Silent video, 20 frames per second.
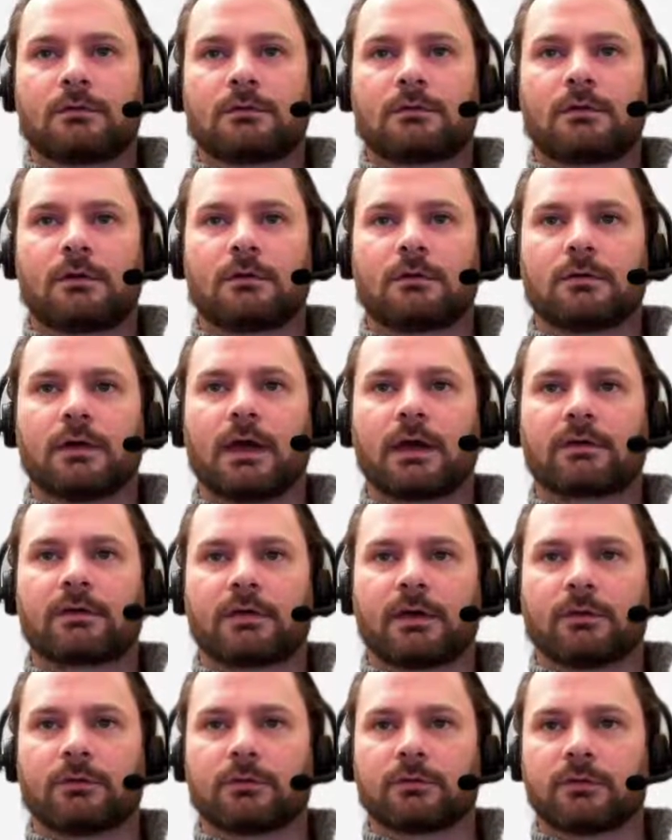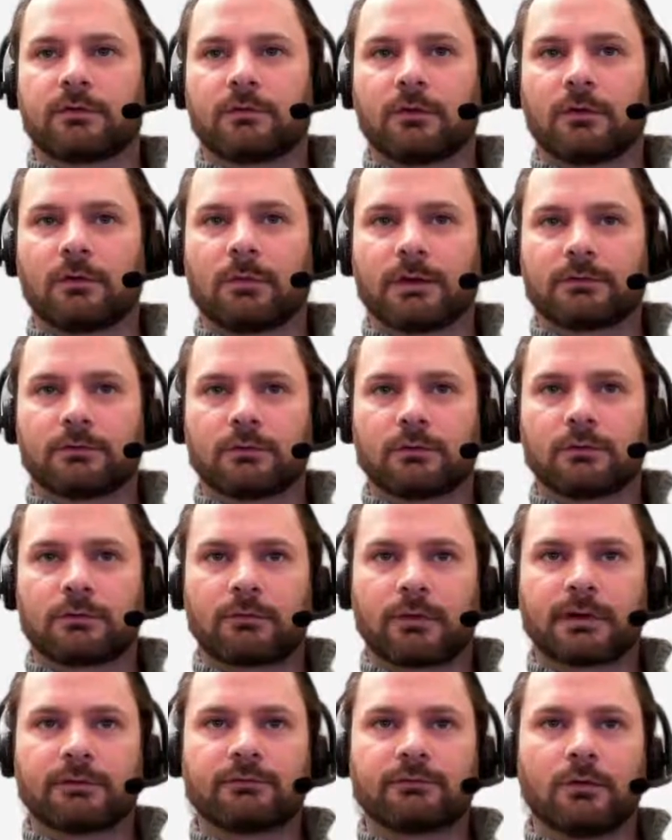So x equals 0, 1, 2,
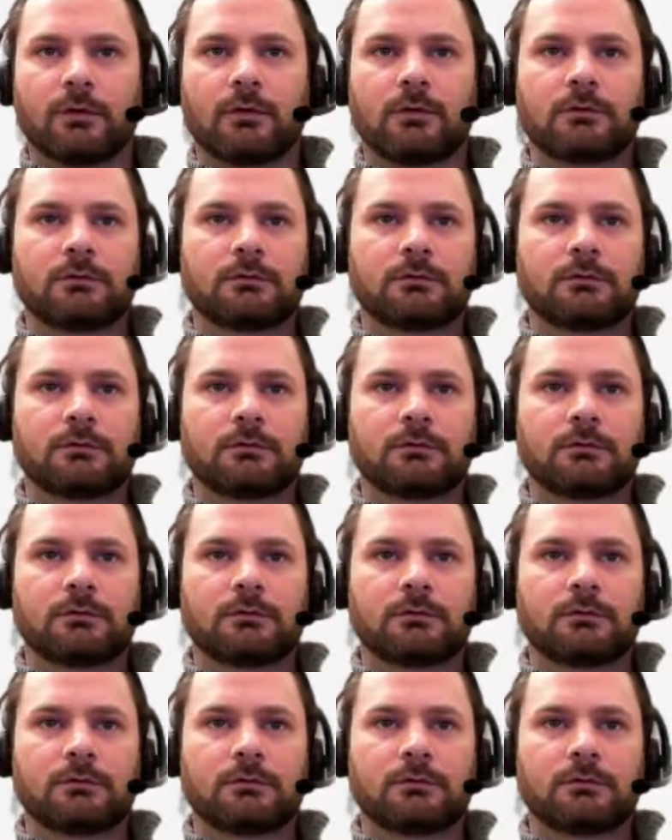3, 4.